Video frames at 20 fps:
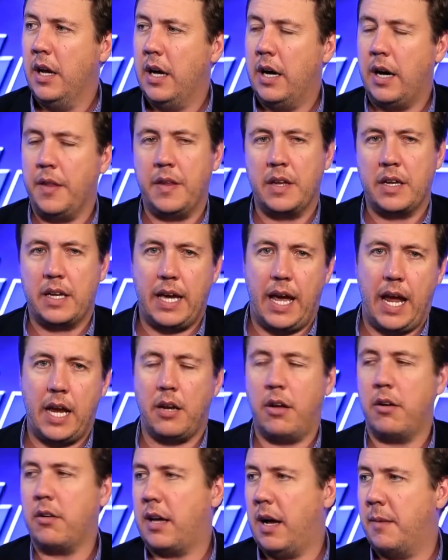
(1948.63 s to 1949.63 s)
I think
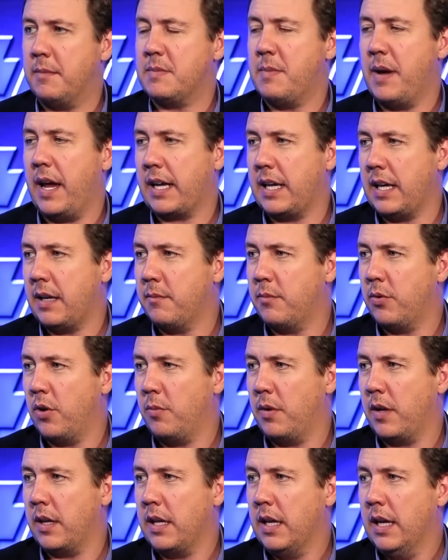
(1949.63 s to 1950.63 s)
Kano comes back in
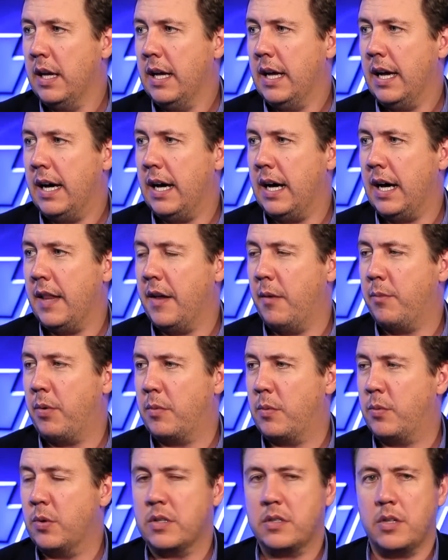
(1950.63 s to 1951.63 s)
probably. They'll
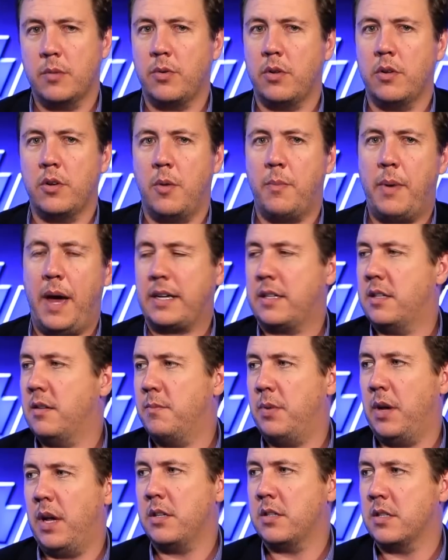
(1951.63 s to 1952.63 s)
probably put Tupeluto back to the
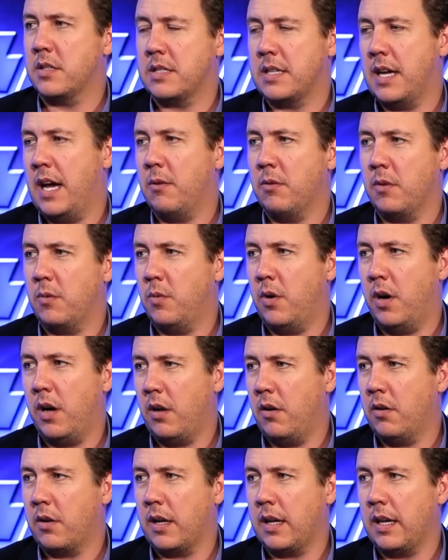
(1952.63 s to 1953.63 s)
bench and start with
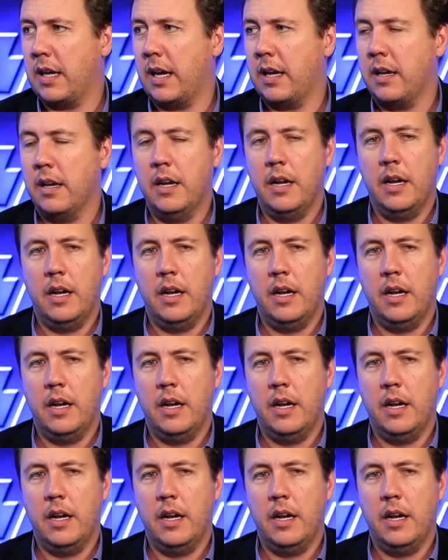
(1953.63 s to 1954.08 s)
Whitelock again.